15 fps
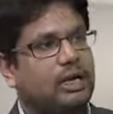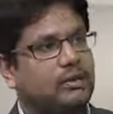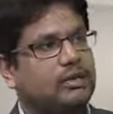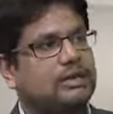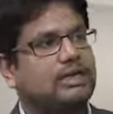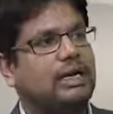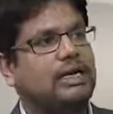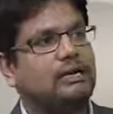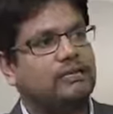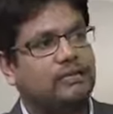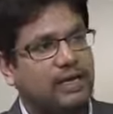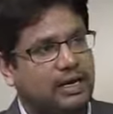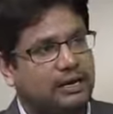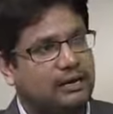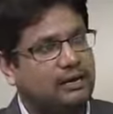How does that
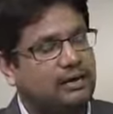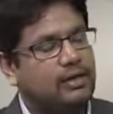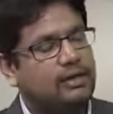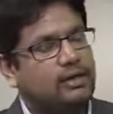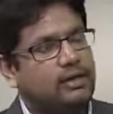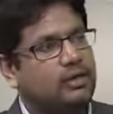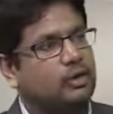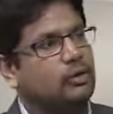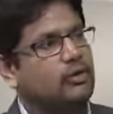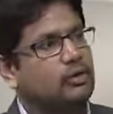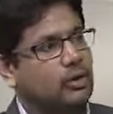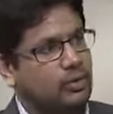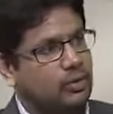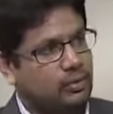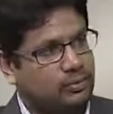affect the
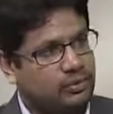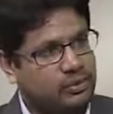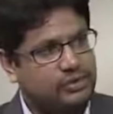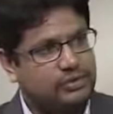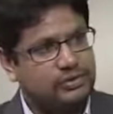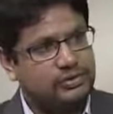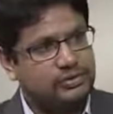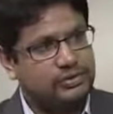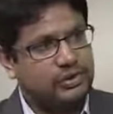overall operations?